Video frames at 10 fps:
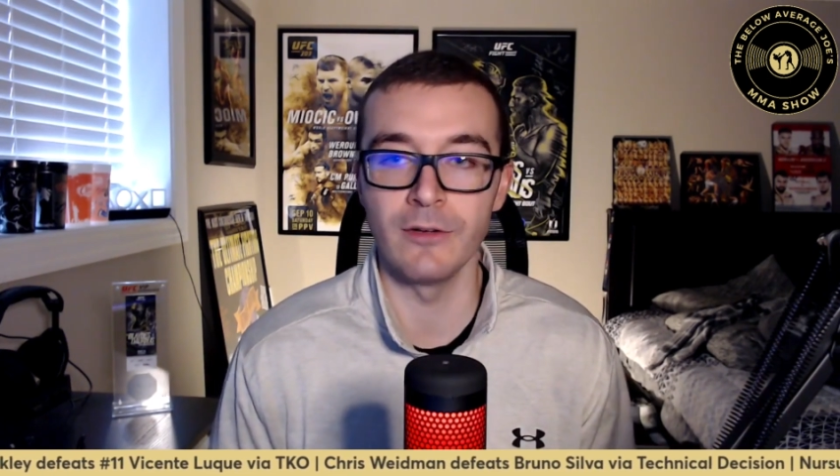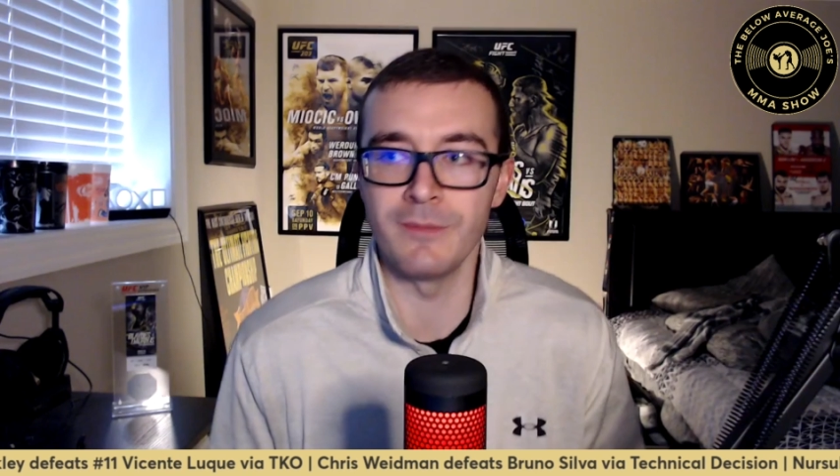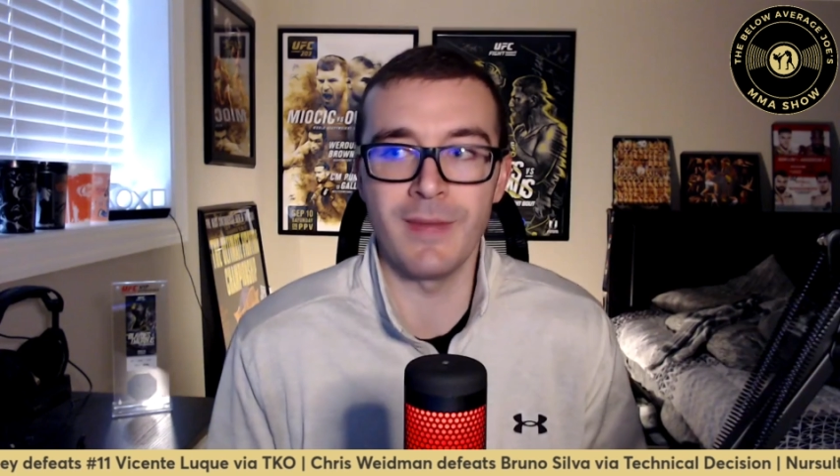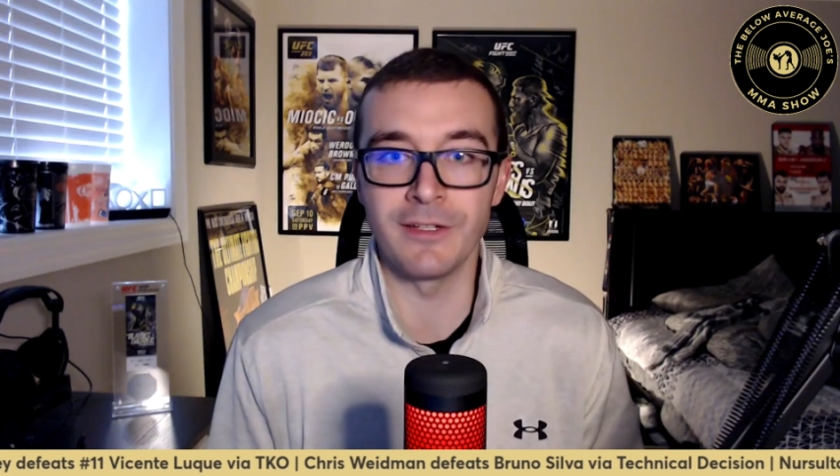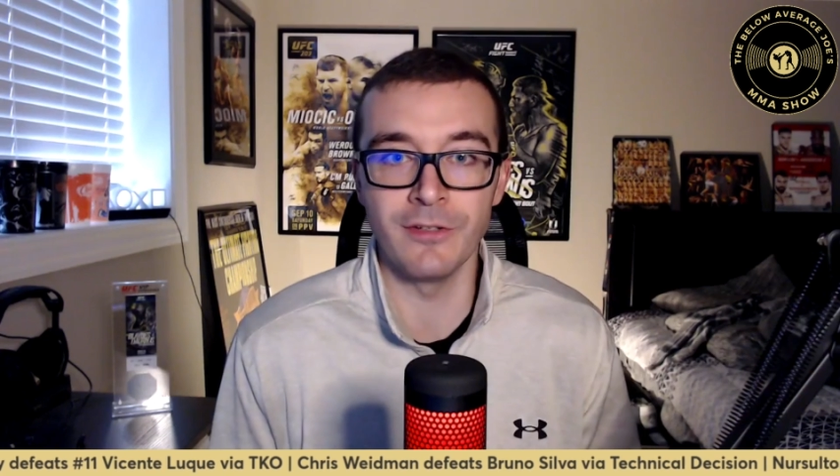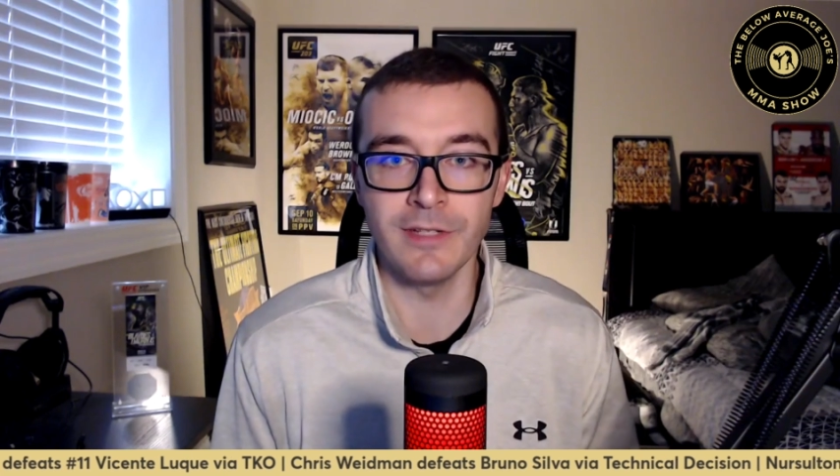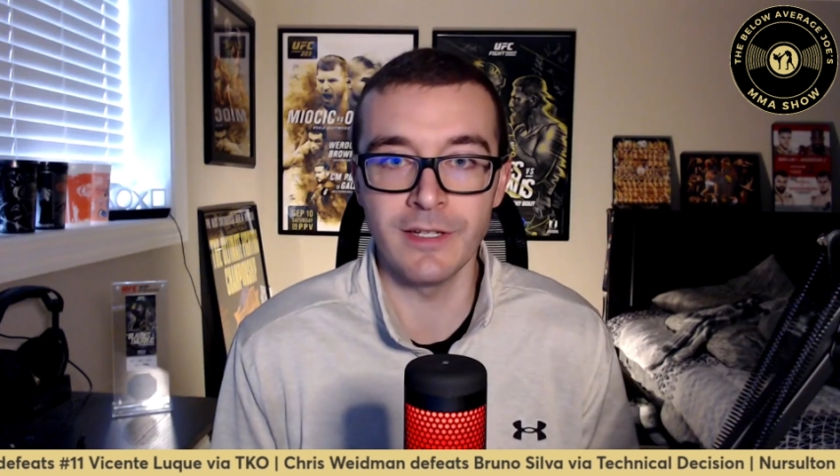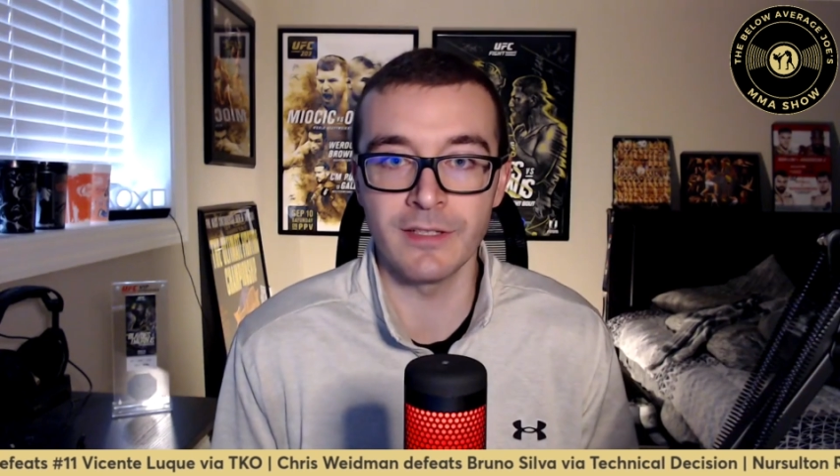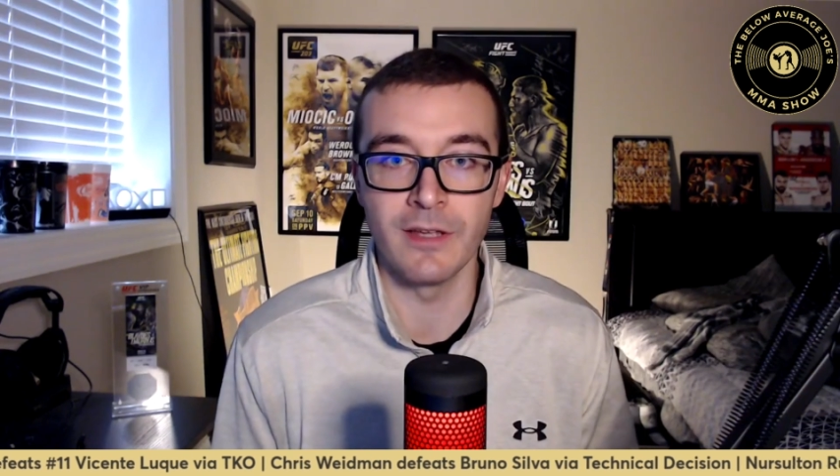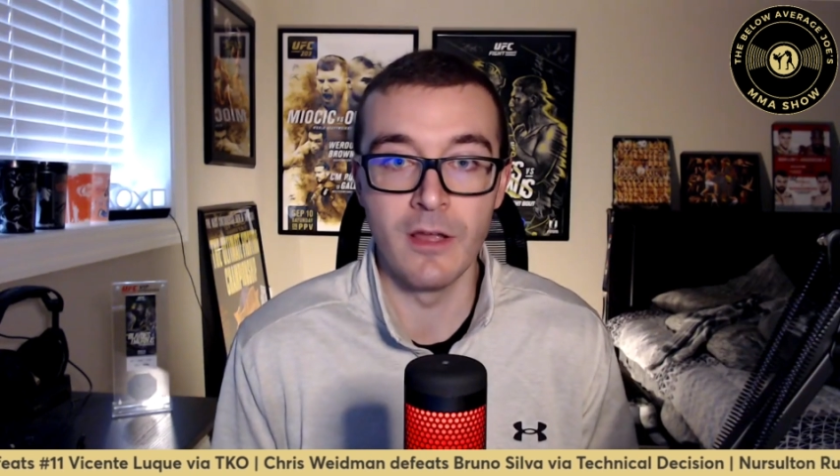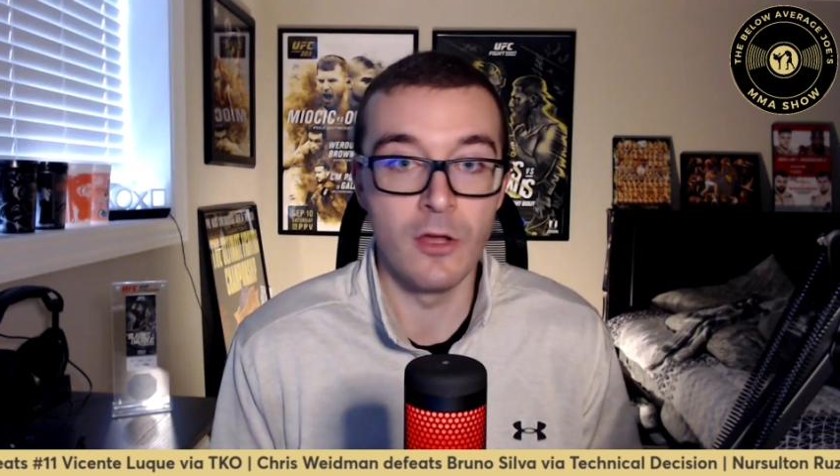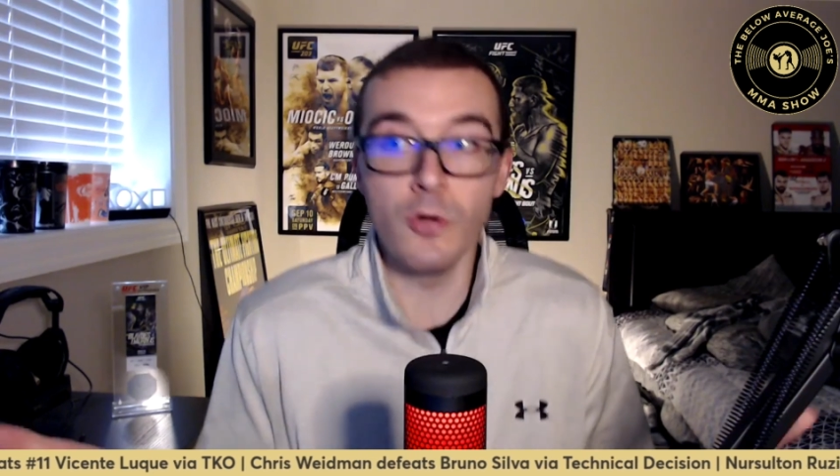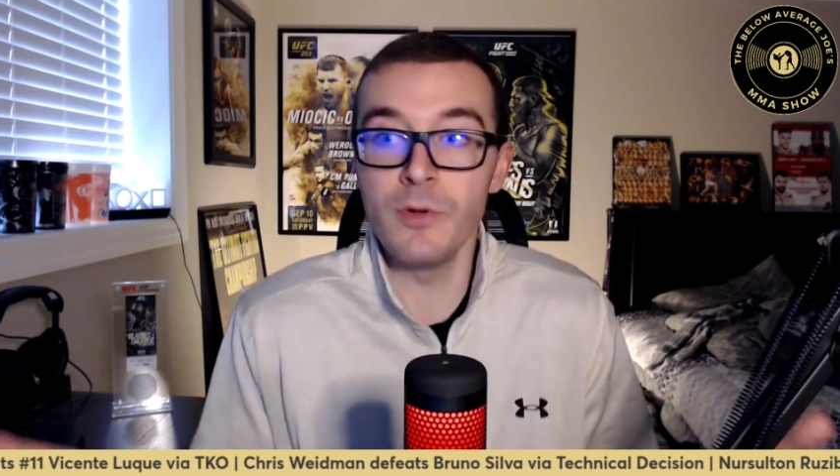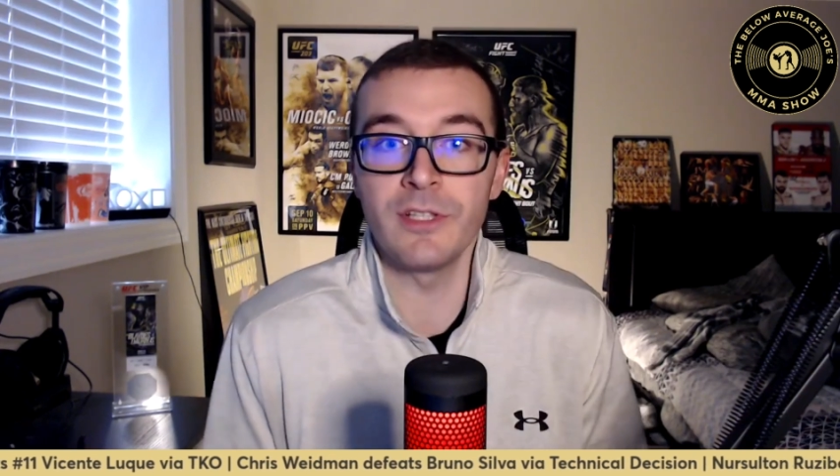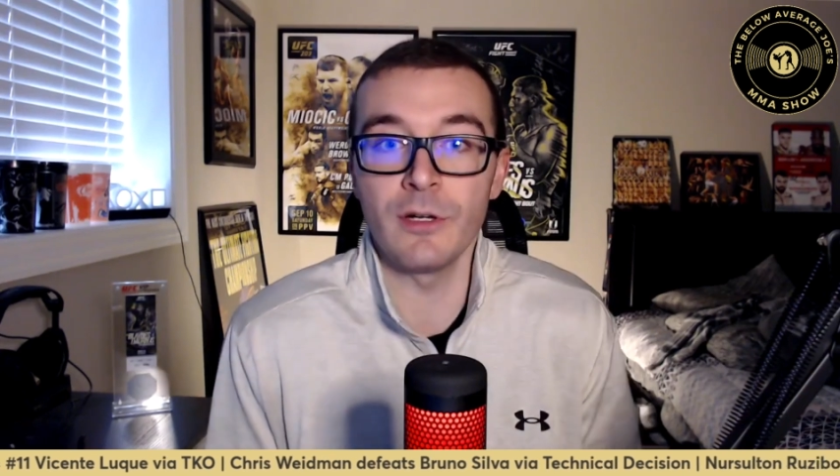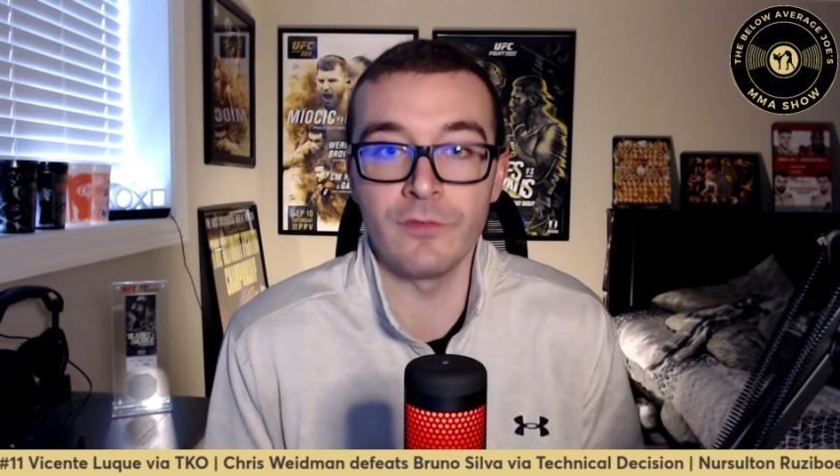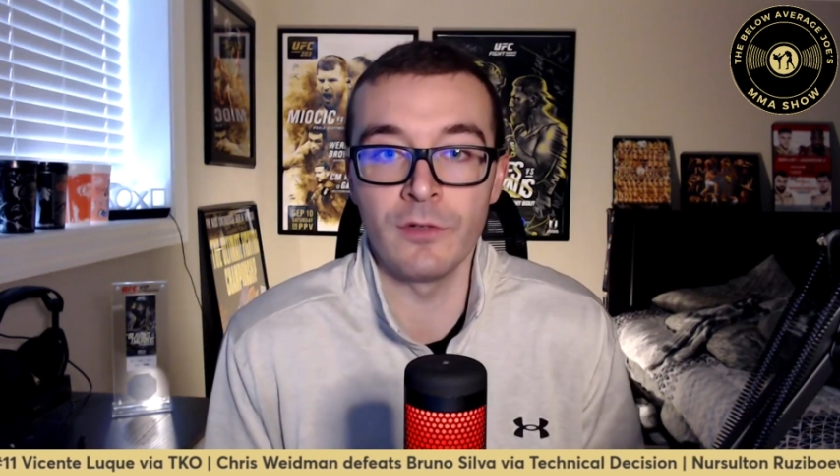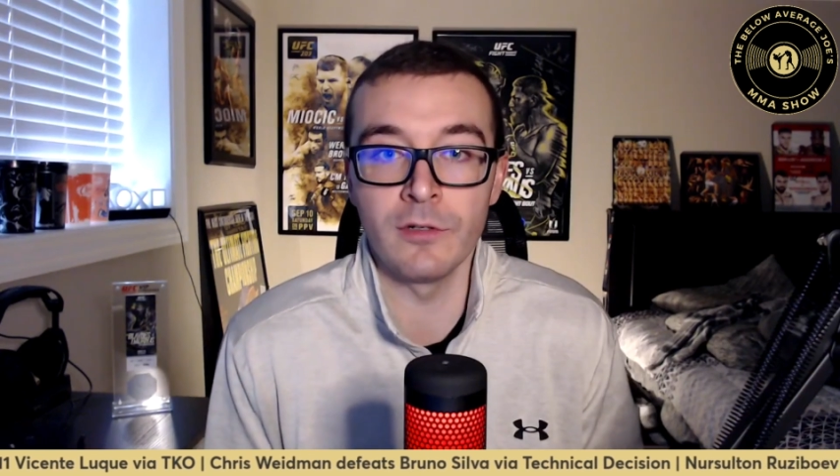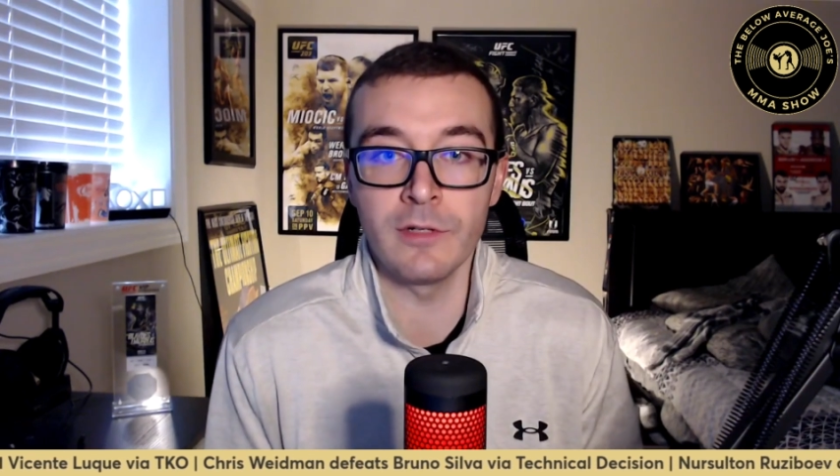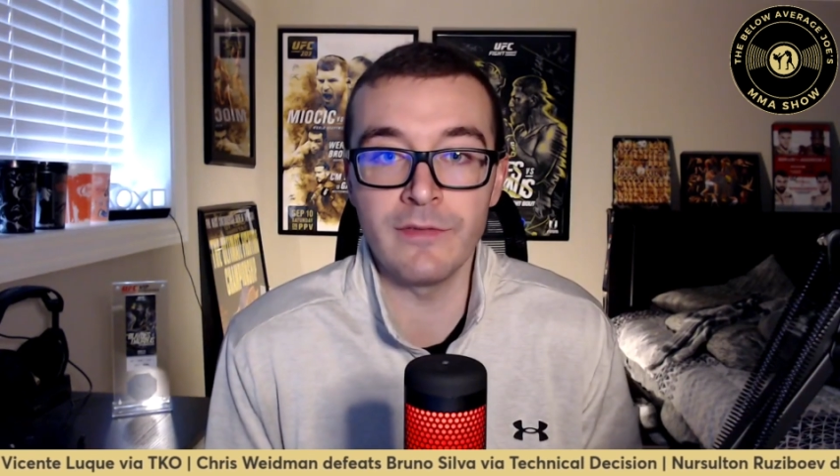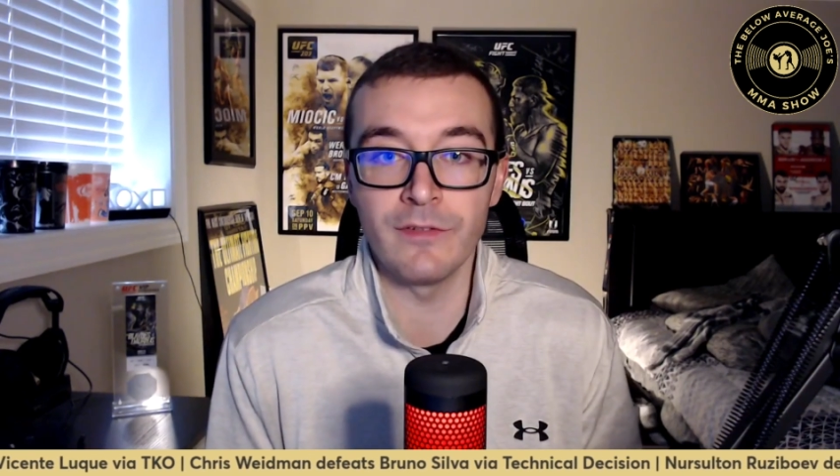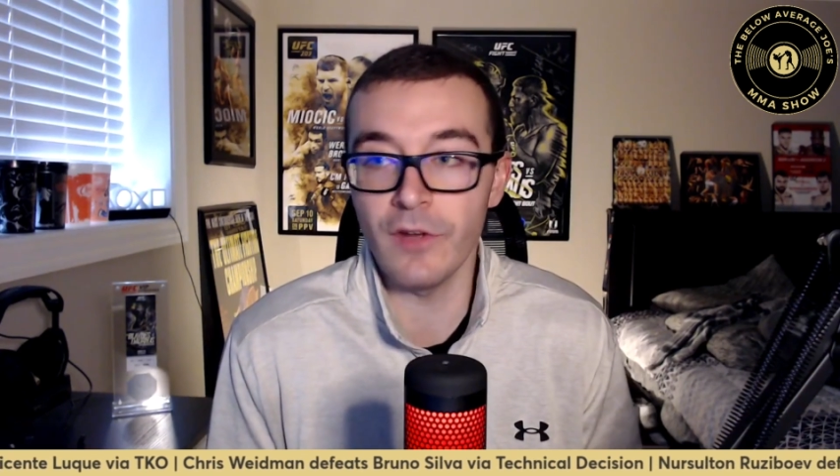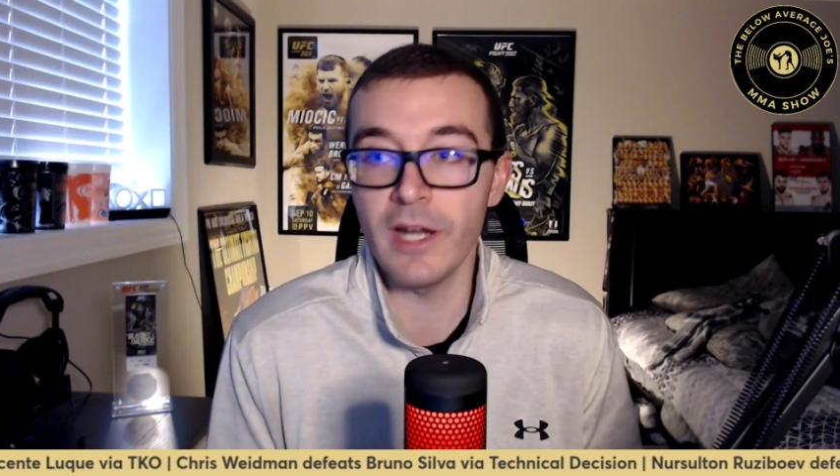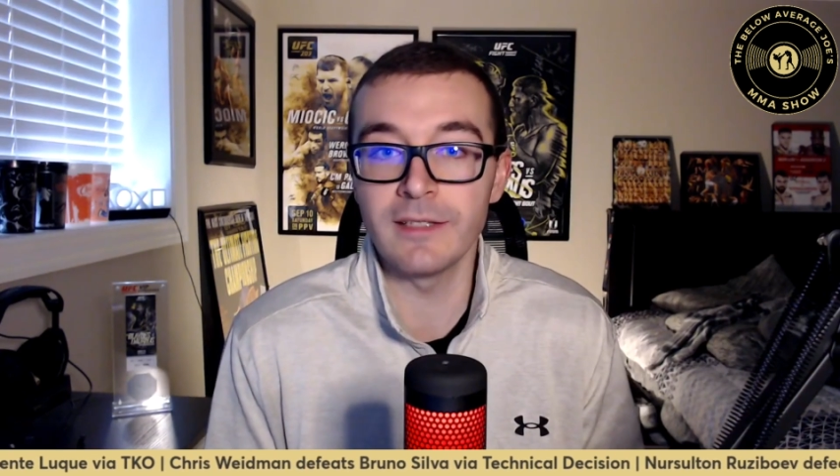And my goodness, who is there for her to even fight